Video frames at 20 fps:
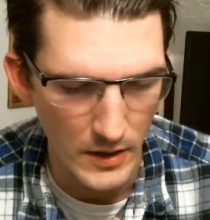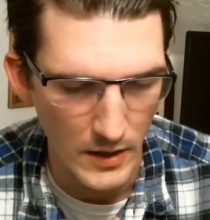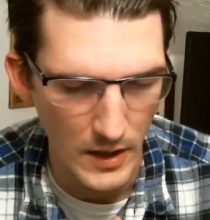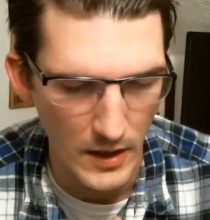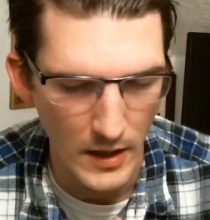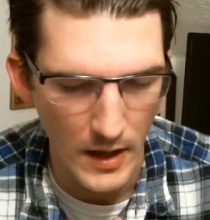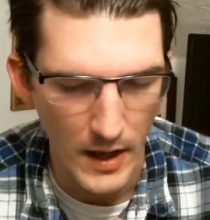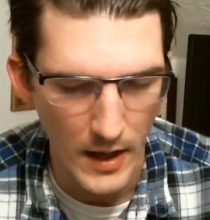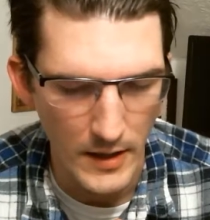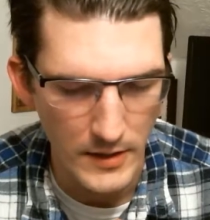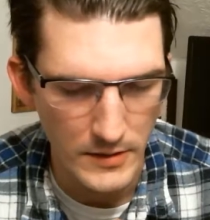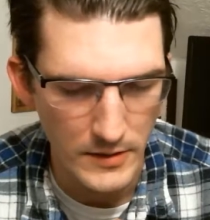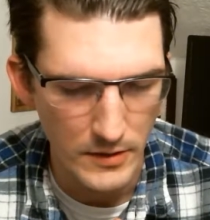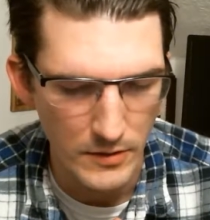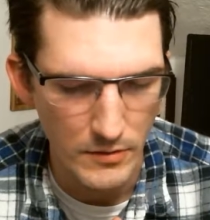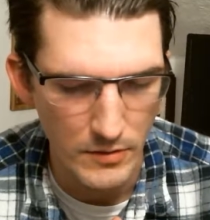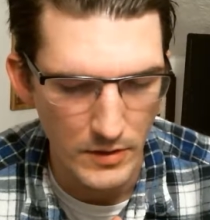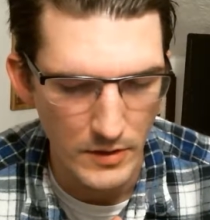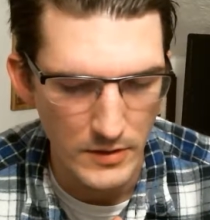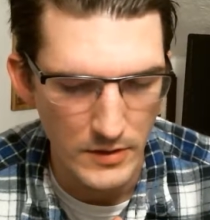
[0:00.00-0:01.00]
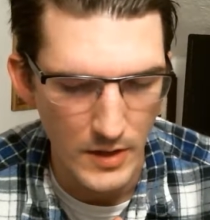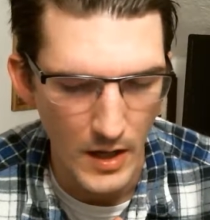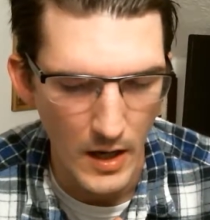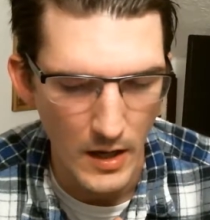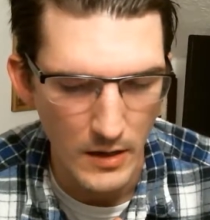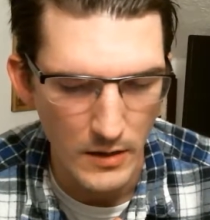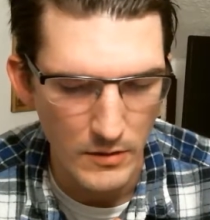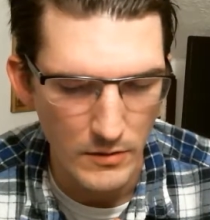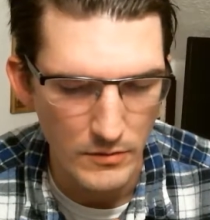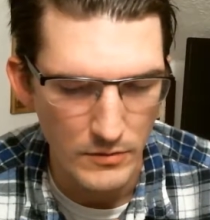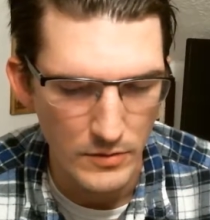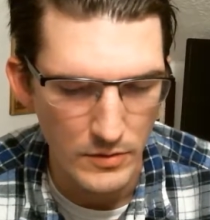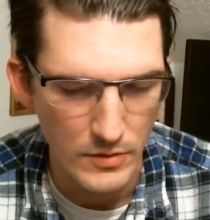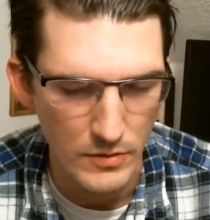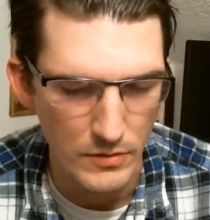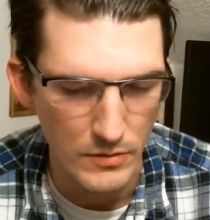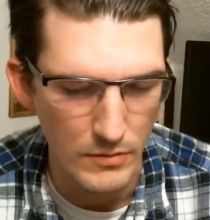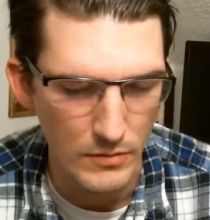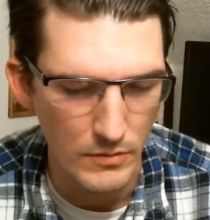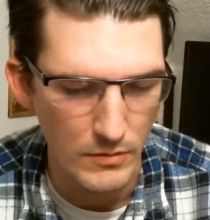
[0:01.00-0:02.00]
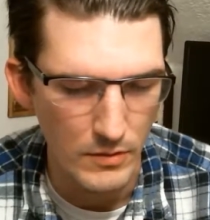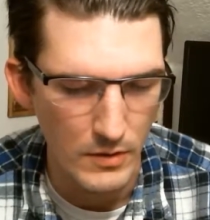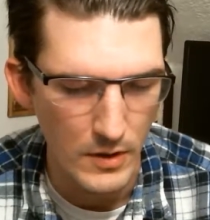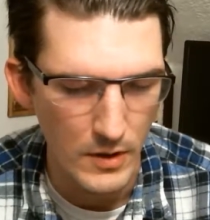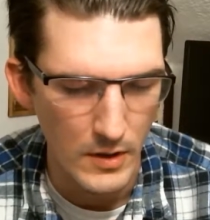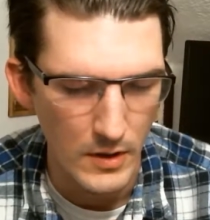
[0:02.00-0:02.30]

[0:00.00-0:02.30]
I ask that you continue to